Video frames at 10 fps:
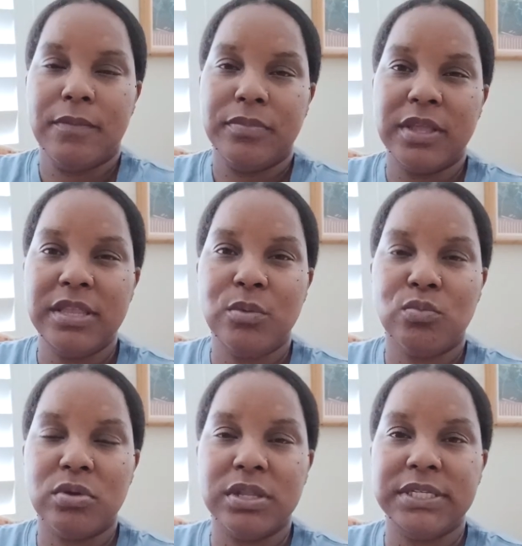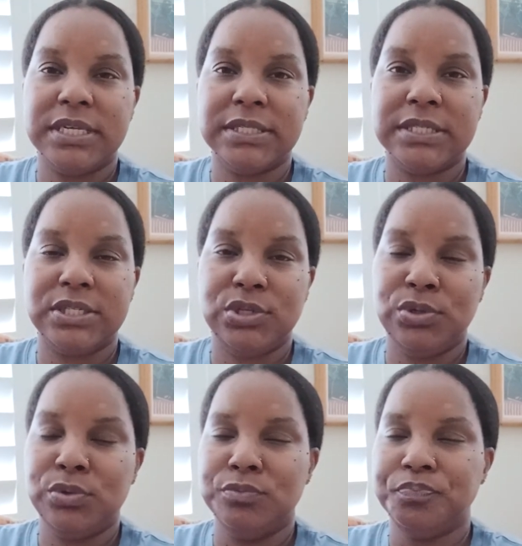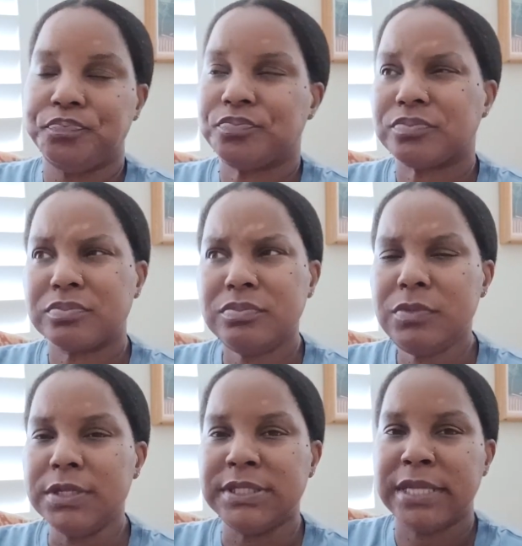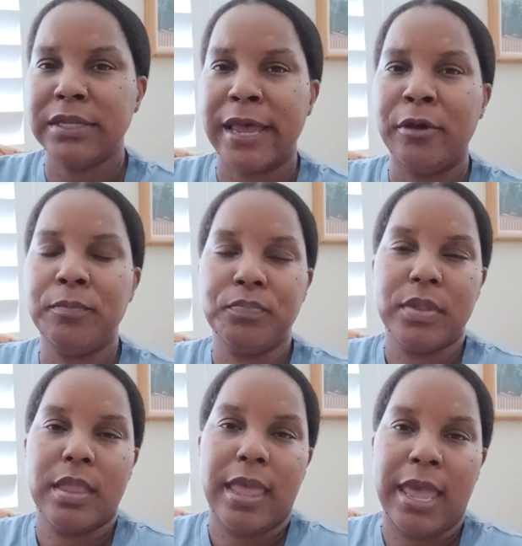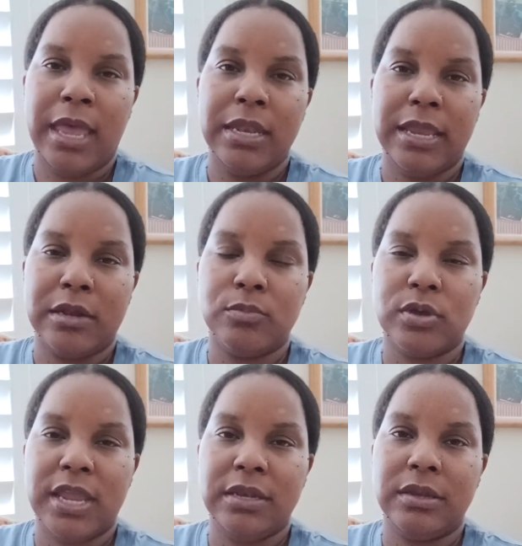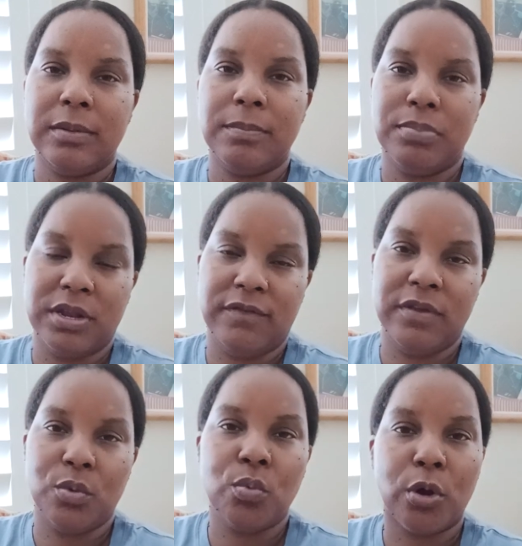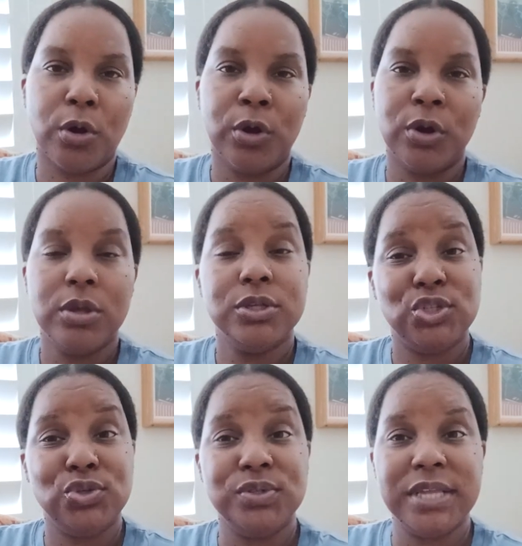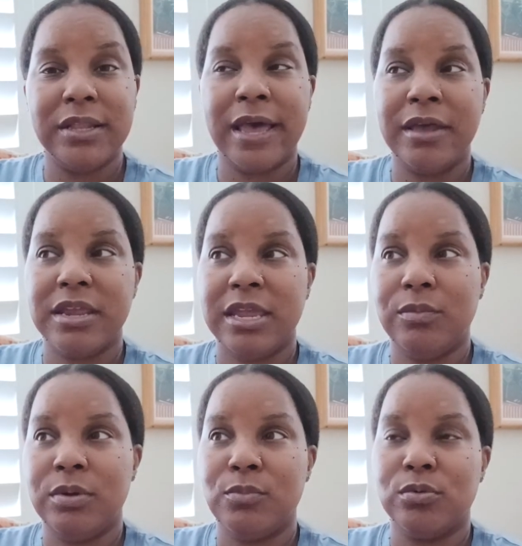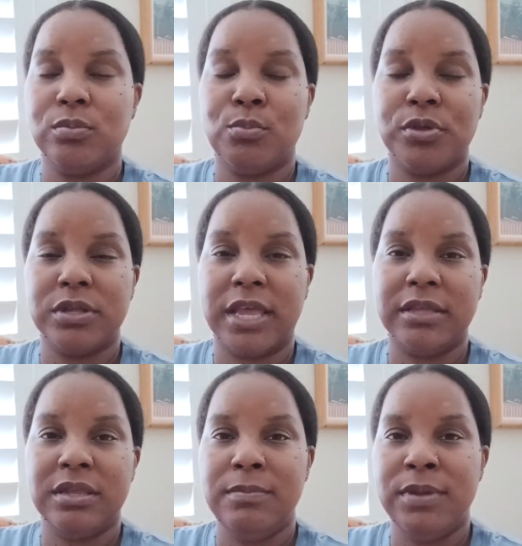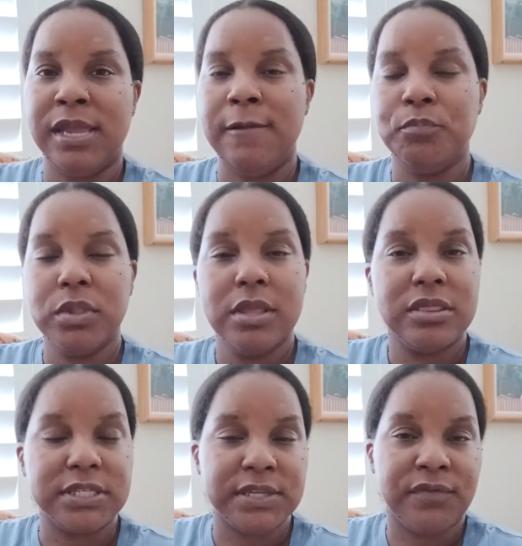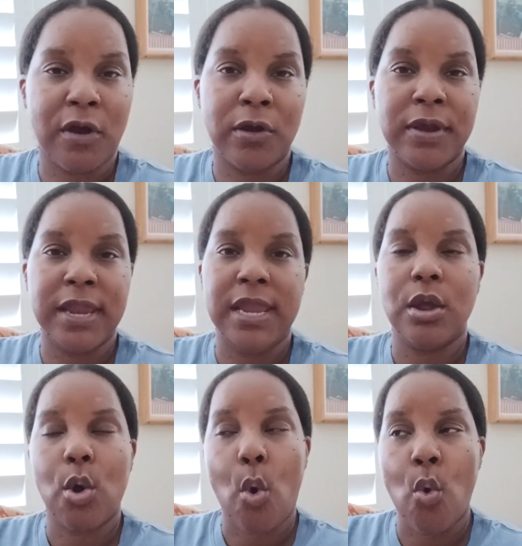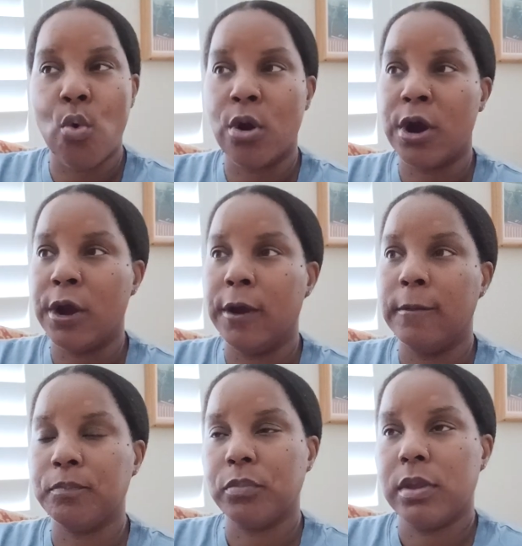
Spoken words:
nothing really tends to sell out at Animal Kingdom, but if it were to sell out, it would more than likely be the Safari, or